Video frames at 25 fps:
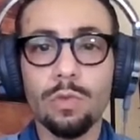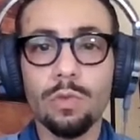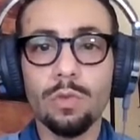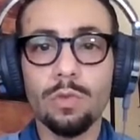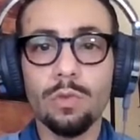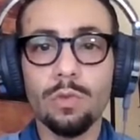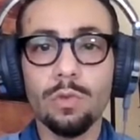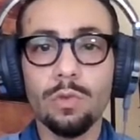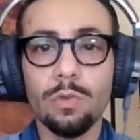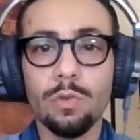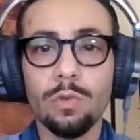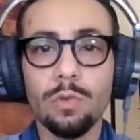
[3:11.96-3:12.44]

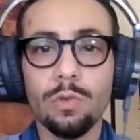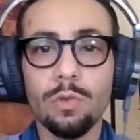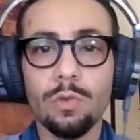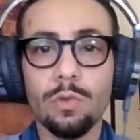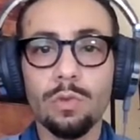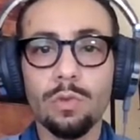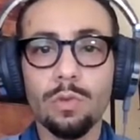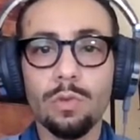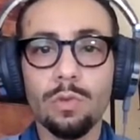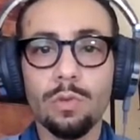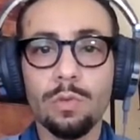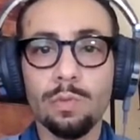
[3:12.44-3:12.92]

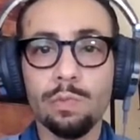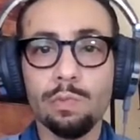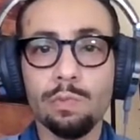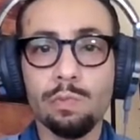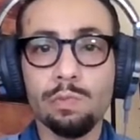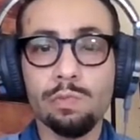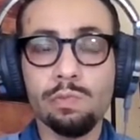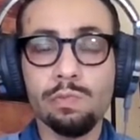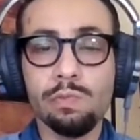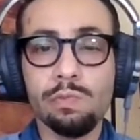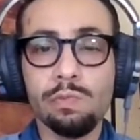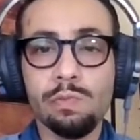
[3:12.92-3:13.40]

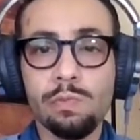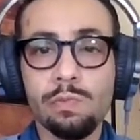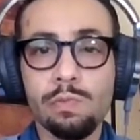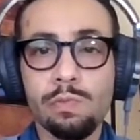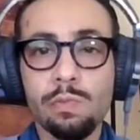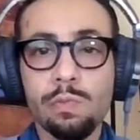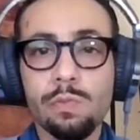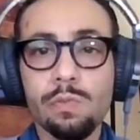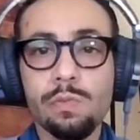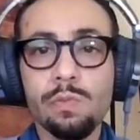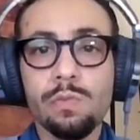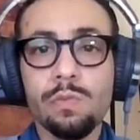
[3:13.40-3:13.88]

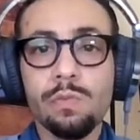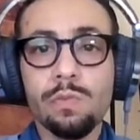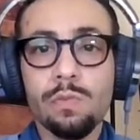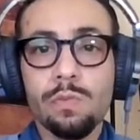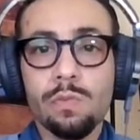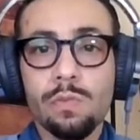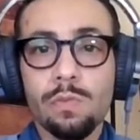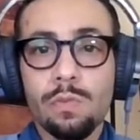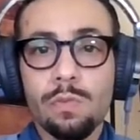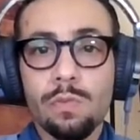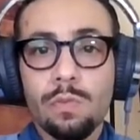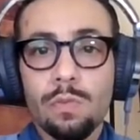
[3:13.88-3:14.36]
No words are spoken by the person on screen.